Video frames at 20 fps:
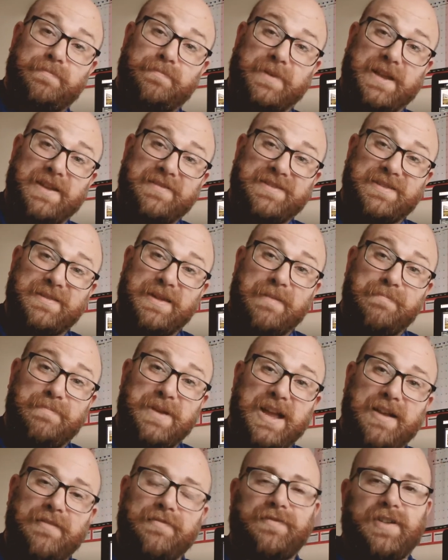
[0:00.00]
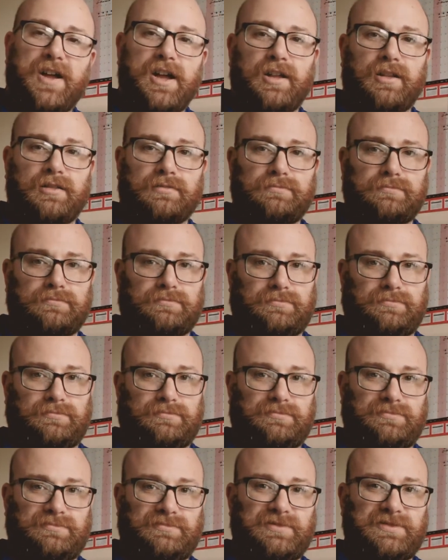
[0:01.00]
gives a bigger file
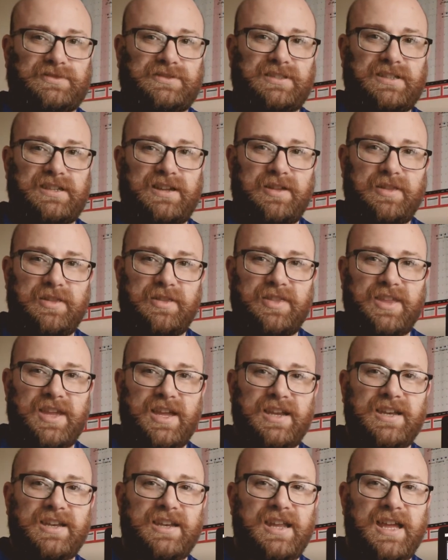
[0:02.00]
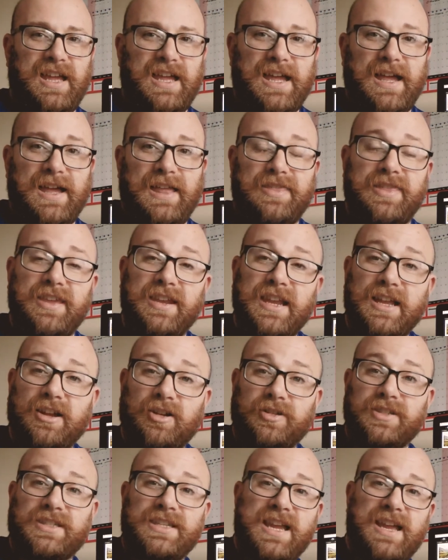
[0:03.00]
than the
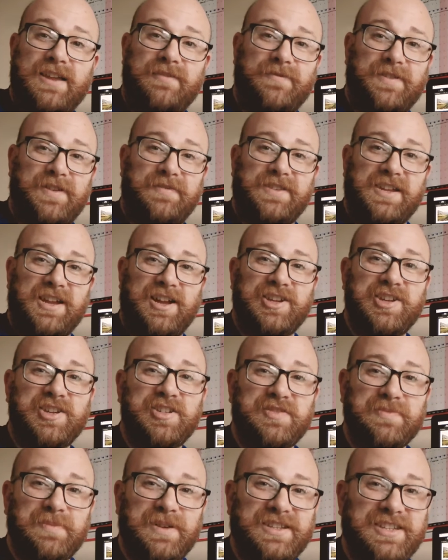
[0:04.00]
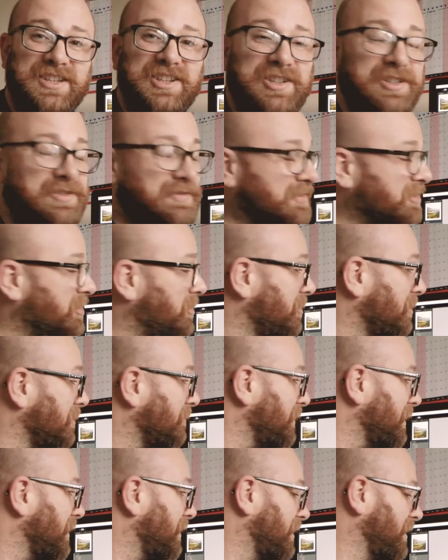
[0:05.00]
Nikon D850 I use for my digital
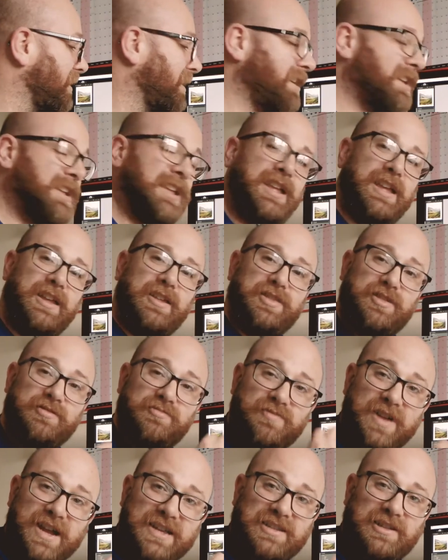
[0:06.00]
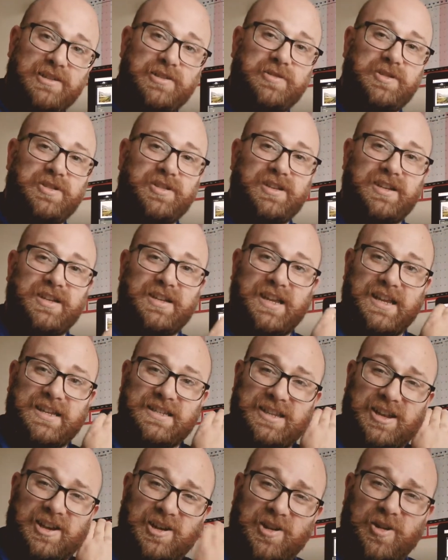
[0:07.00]
photography. The resolution is
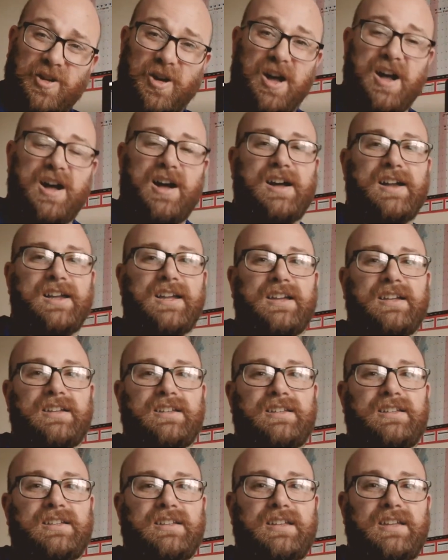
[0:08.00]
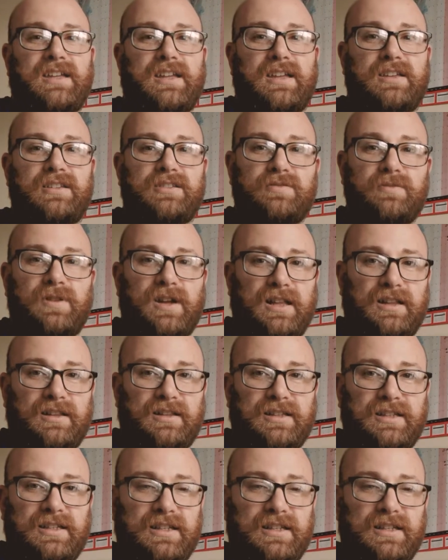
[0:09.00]
a lot higher as well.